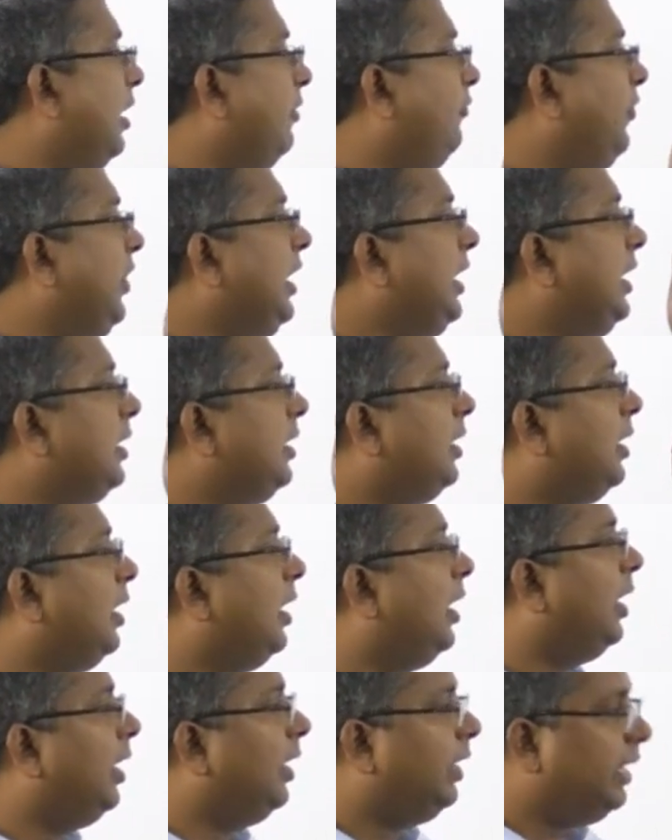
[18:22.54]
will
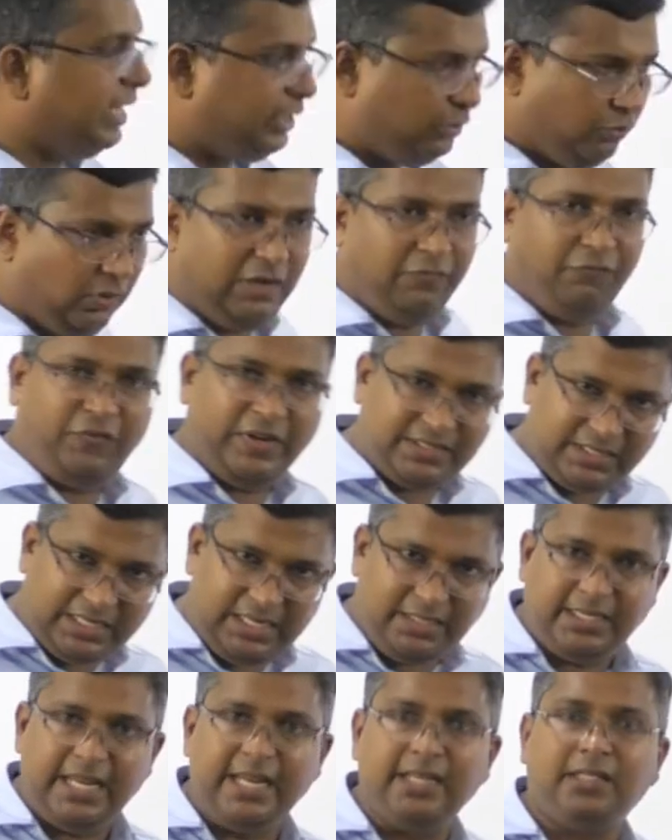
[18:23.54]
it will
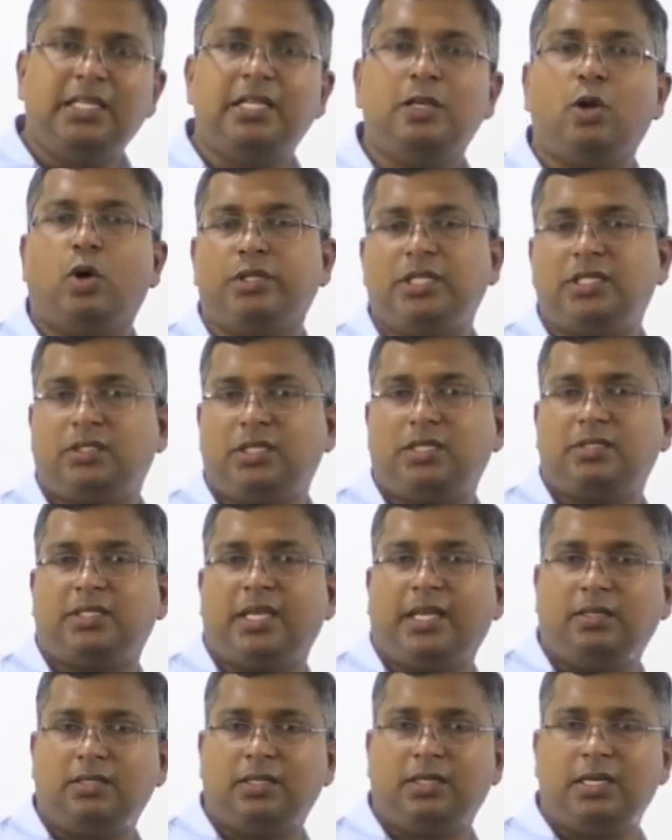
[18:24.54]
facilitate the logistics
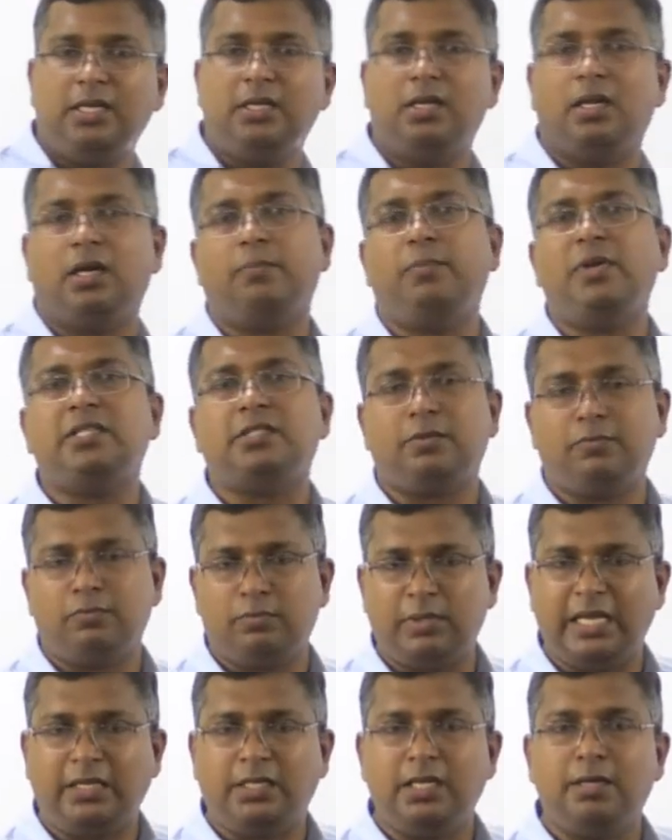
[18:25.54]
sector in means
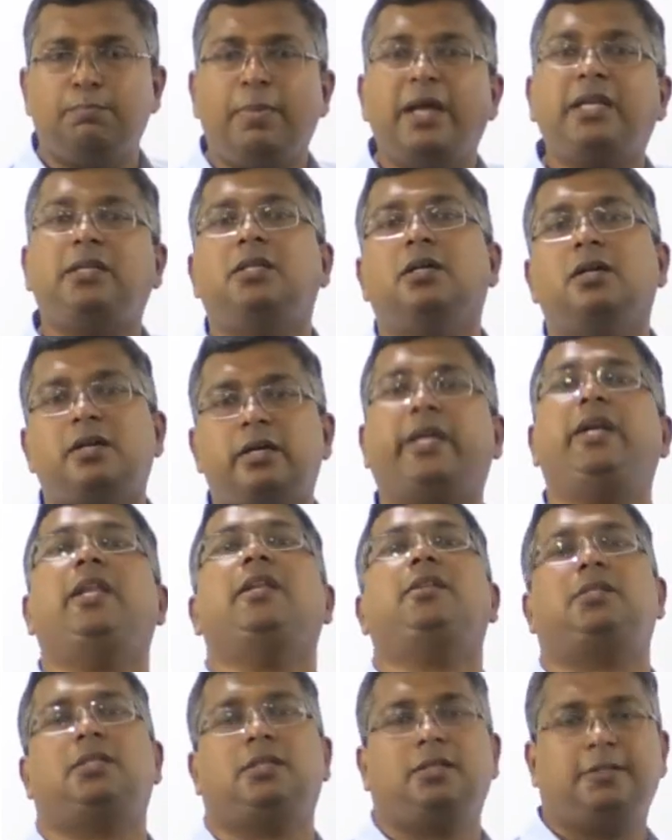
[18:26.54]
getting better
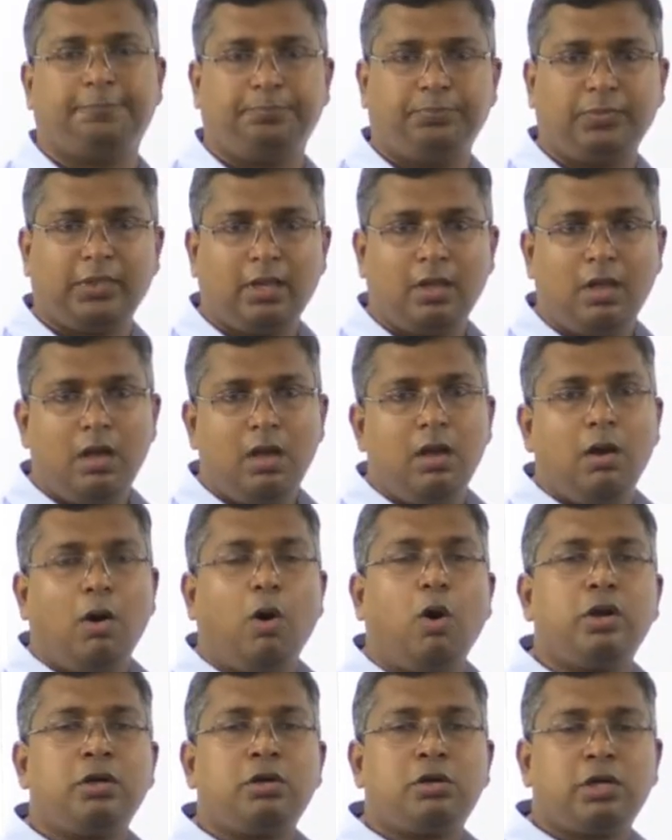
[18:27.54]
credit,
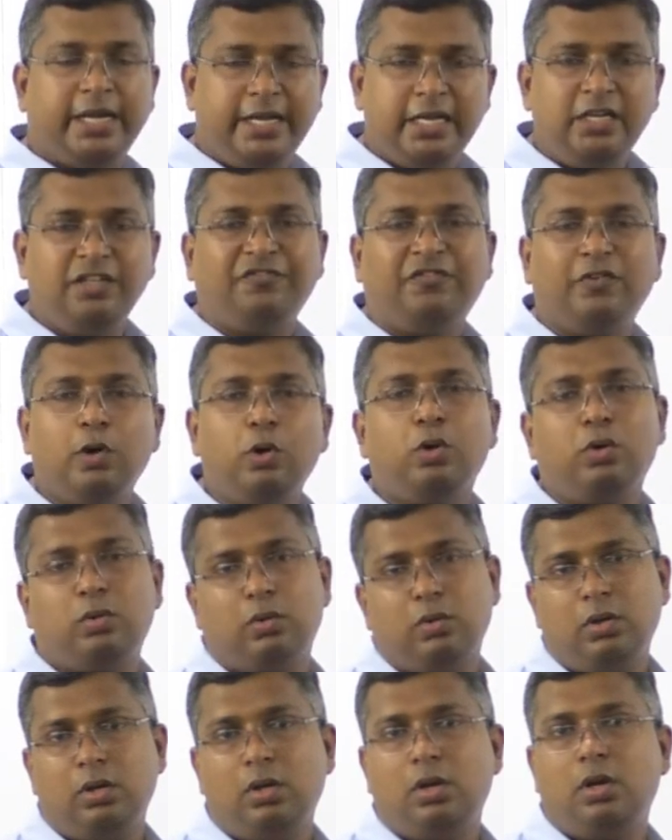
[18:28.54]
or credit
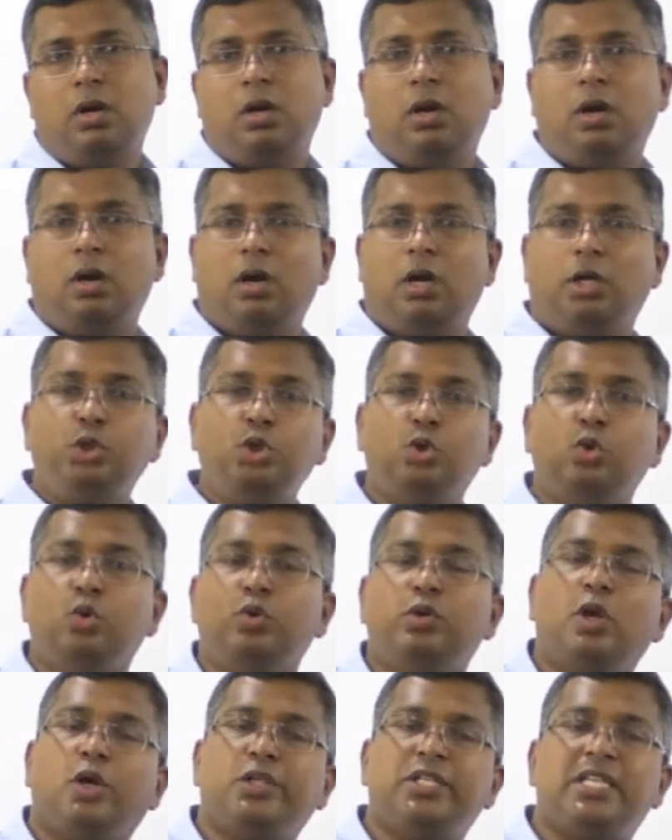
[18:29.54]
flow to
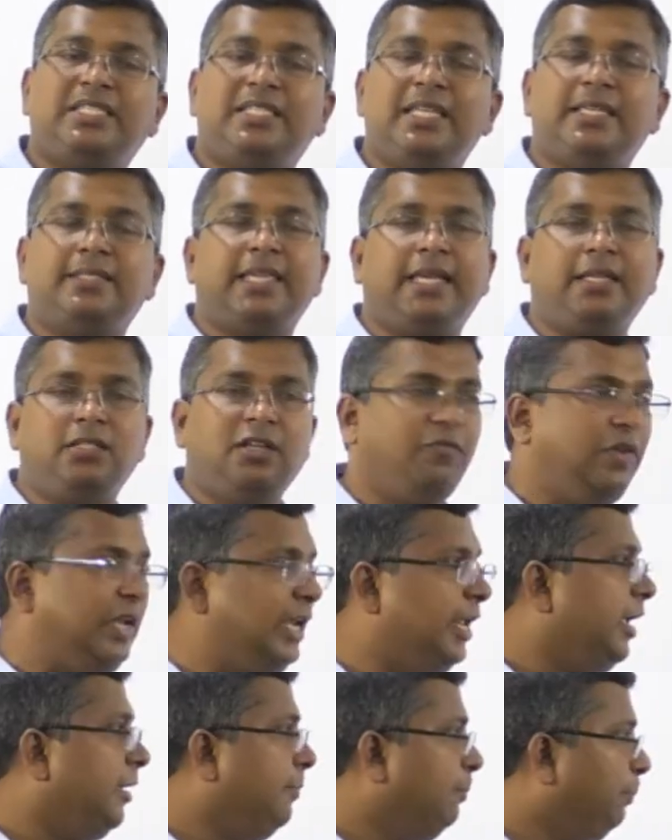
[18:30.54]
logistics sector will
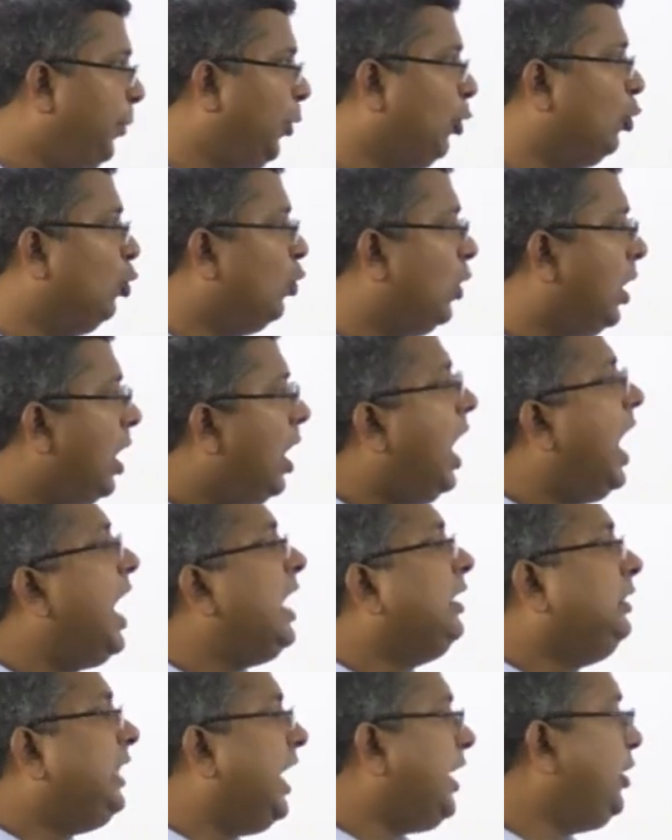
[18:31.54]
improve,
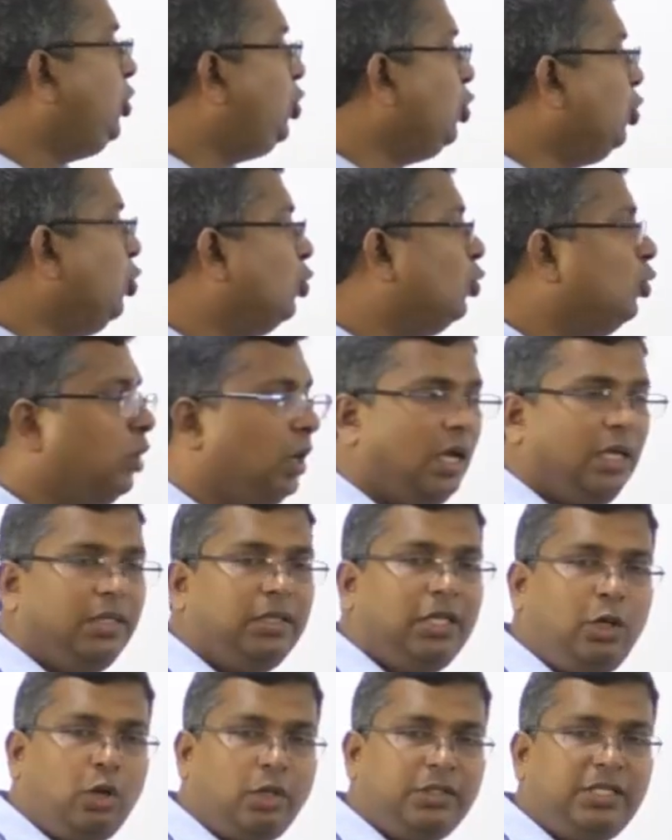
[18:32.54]
and that too
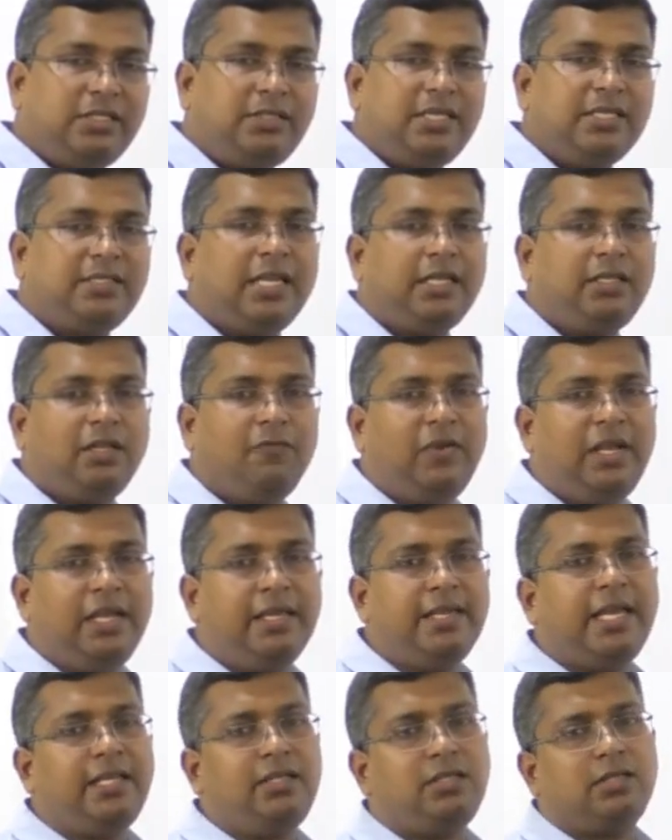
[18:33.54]
the logistics sector will
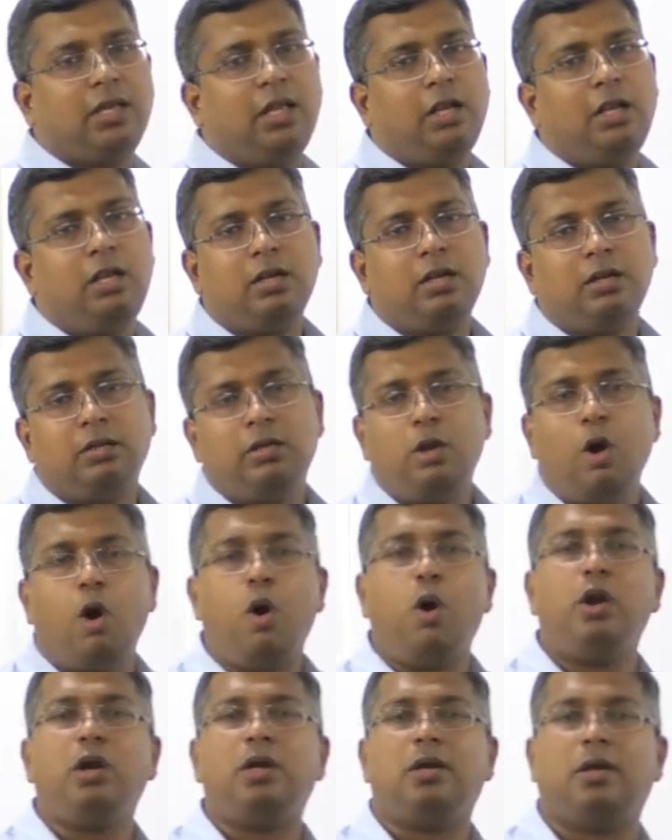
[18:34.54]
get
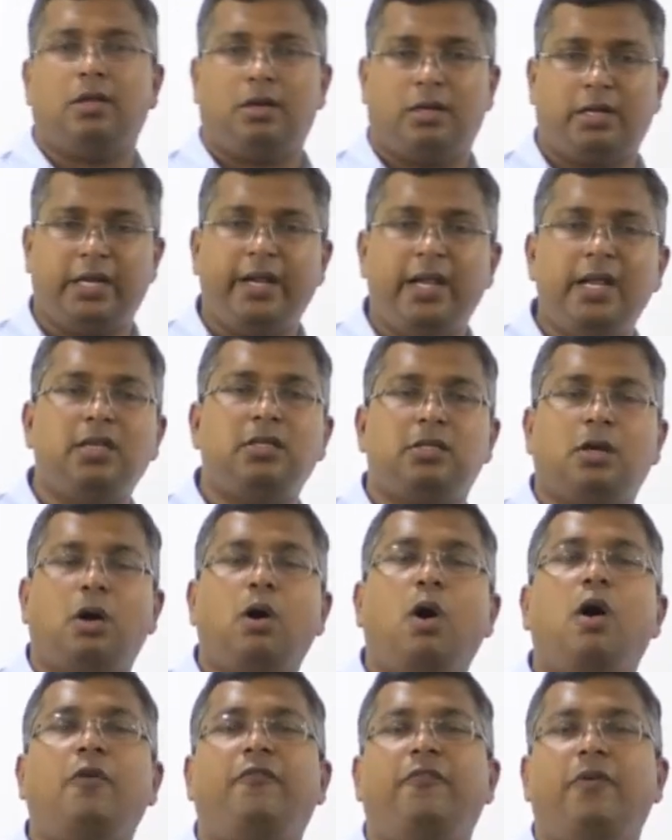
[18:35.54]
loan credit
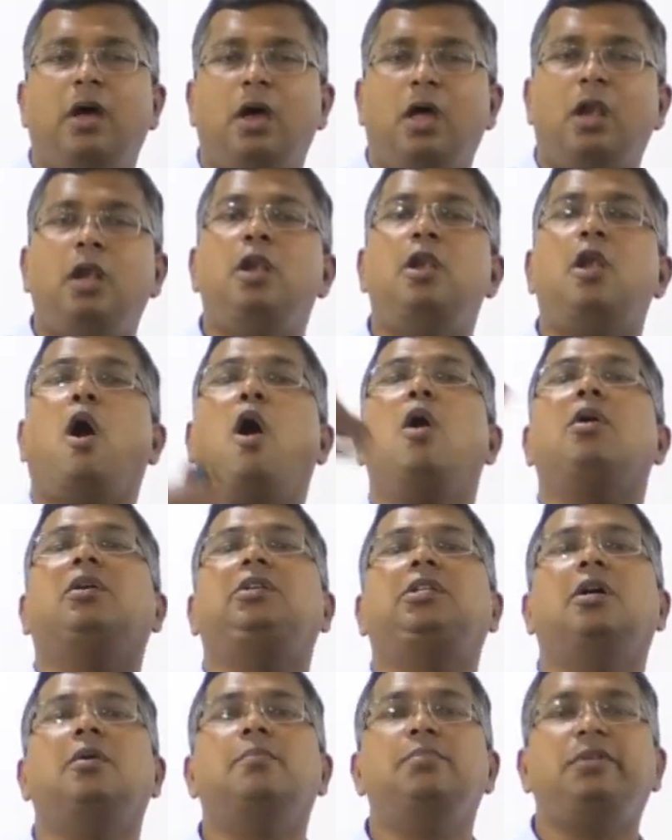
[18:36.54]
of
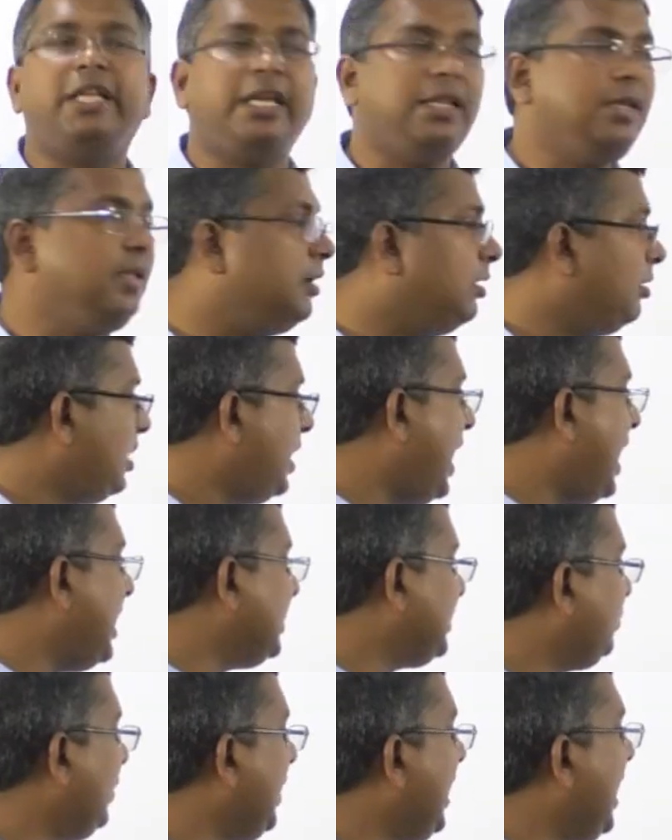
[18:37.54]
long term tenure
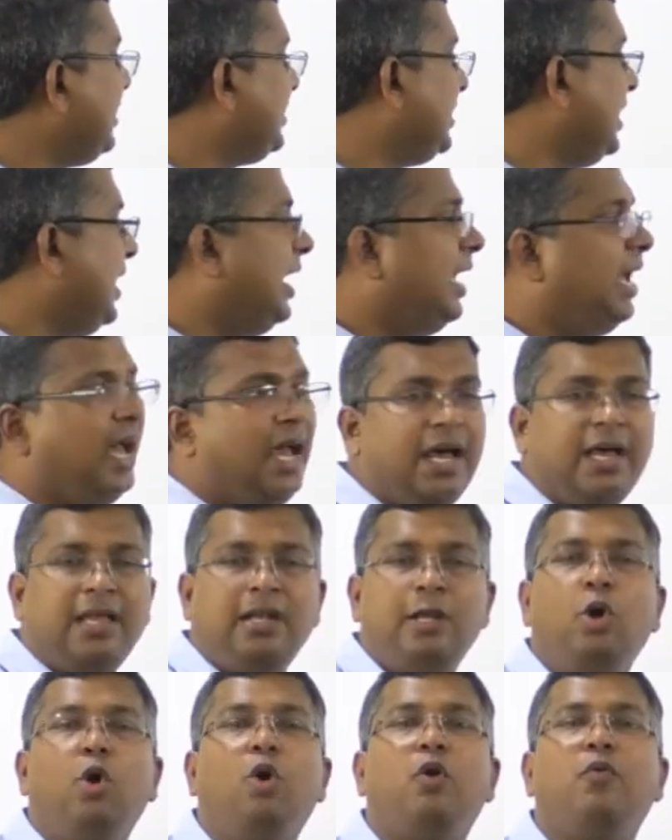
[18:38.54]
as well as
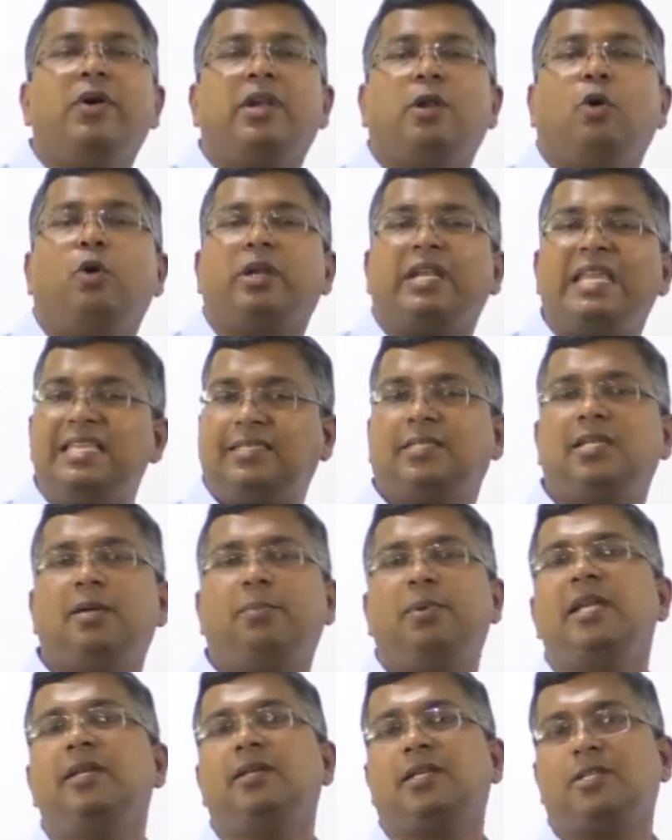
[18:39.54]
lower or
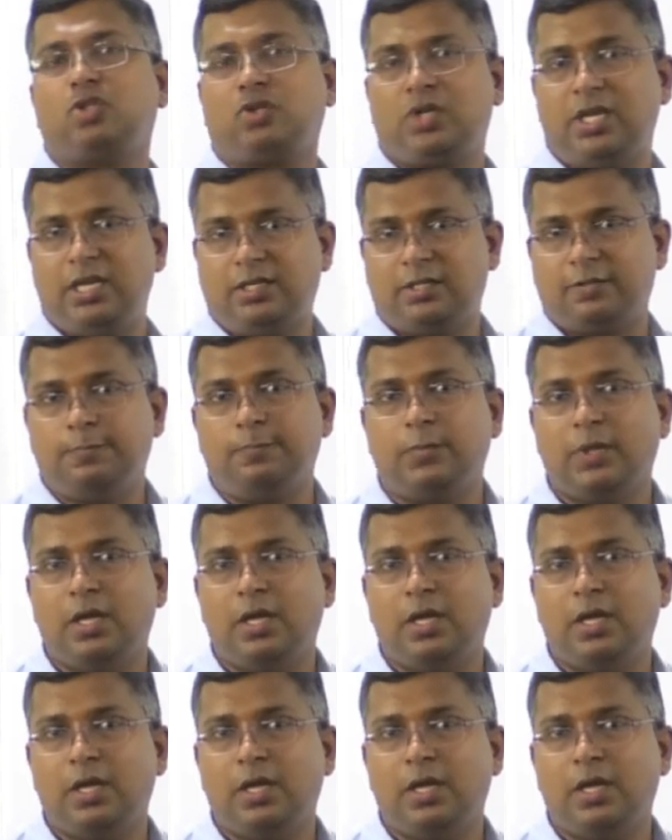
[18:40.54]
reasonable interest rate.